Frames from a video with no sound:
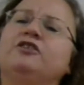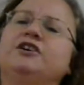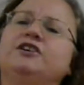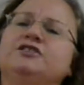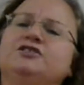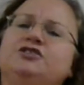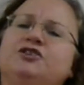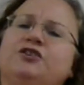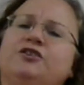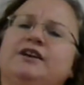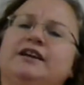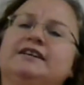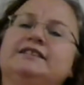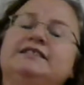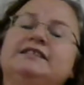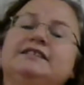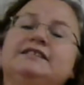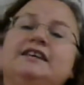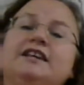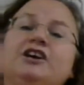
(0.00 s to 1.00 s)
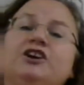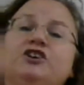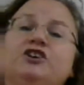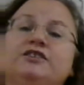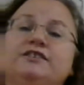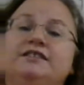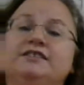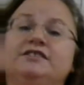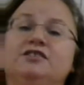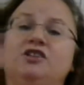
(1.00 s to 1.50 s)
other concern is that it
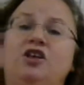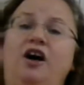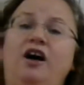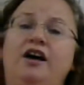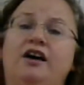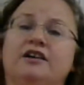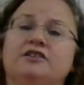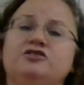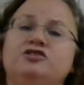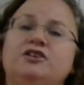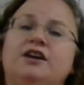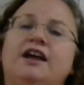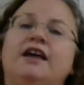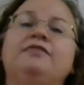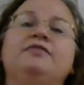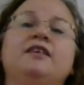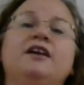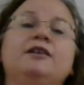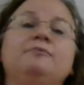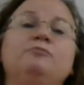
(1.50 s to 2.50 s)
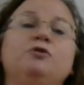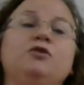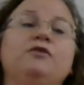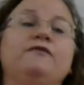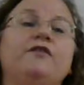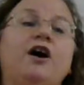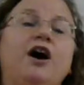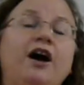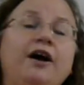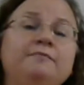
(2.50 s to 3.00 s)
could dislodge and then
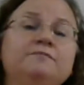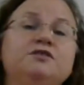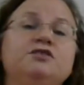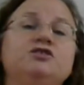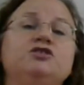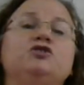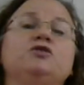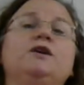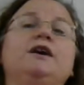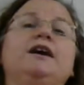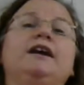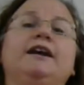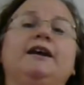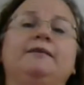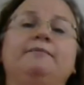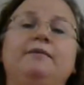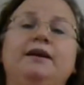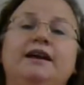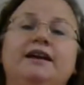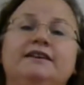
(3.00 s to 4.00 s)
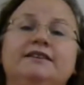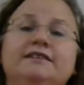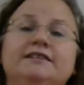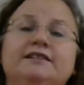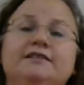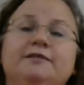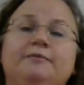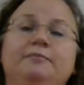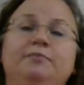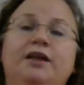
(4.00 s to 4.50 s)
move upstream
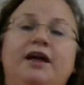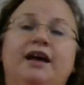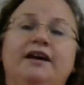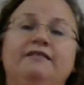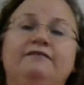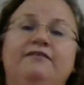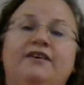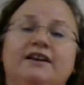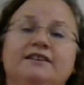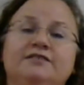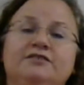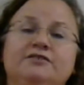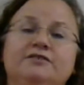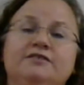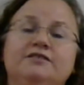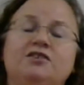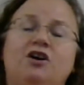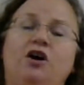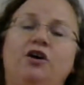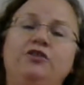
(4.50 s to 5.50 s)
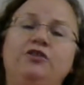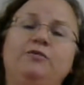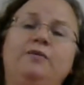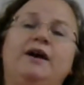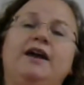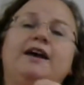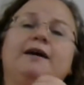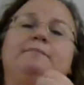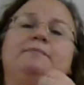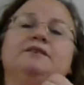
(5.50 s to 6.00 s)
into the blood vessels all the
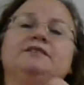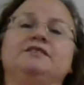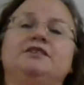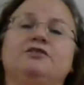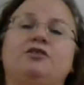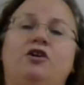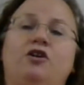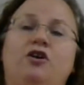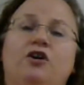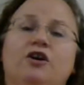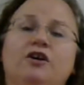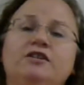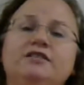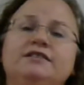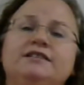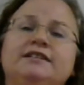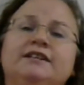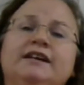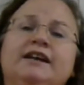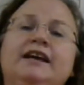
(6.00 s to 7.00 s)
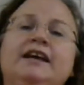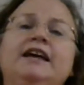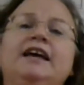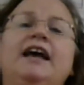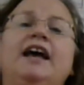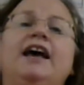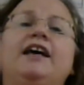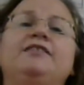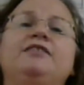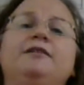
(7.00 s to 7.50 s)
way up into the heart
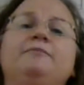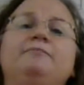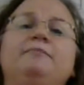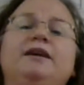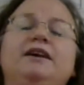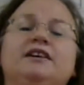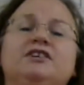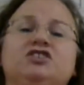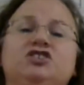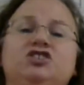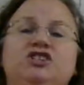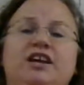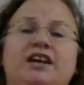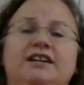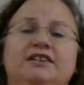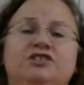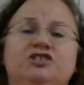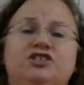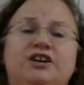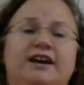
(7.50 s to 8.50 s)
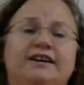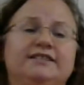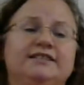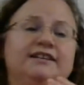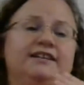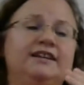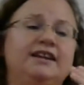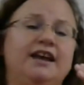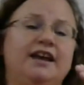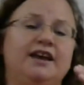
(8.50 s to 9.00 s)
and then be
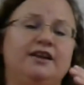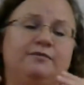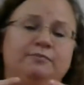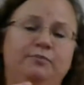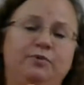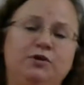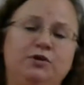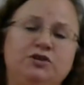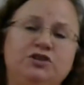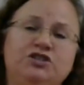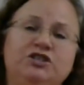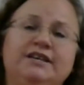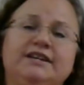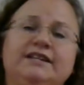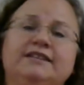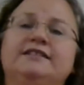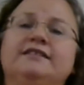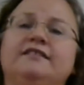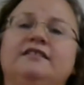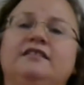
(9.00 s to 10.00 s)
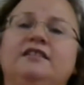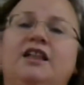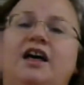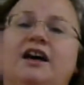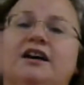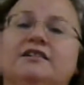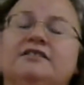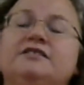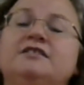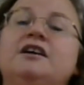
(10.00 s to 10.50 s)
injected and pushed into the
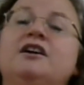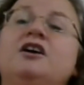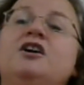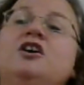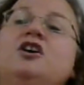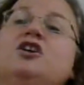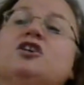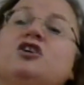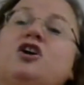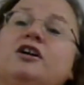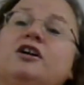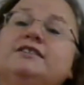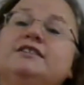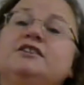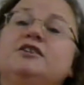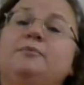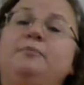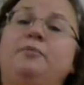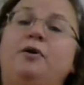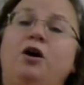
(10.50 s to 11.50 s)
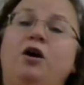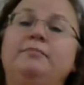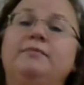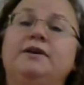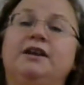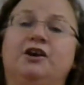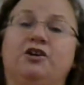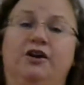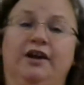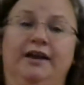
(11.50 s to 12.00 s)
lungs, causing a
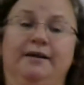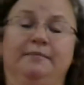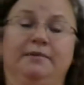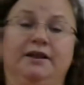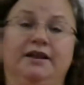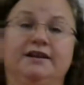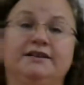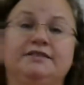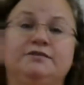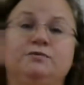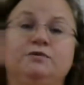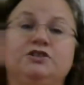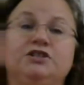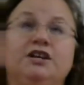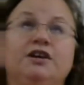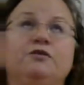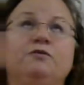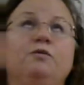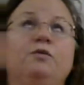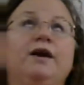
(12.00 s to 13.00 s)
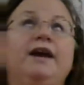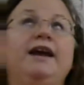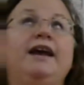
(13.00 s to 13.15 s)
pulmonary embolus, which can